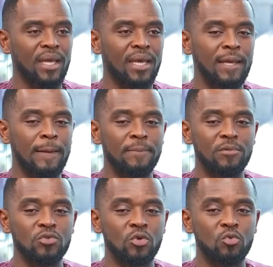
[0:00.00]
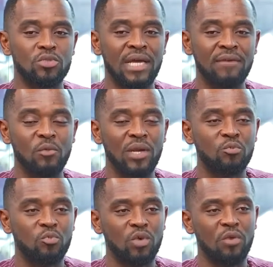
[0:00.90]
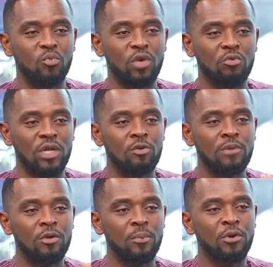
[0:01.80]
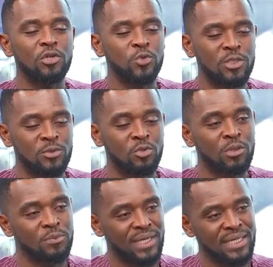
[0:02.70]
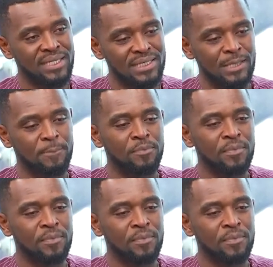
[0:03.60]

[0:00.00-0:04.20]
Okay. So when a woman reports to hospital with pregnancy,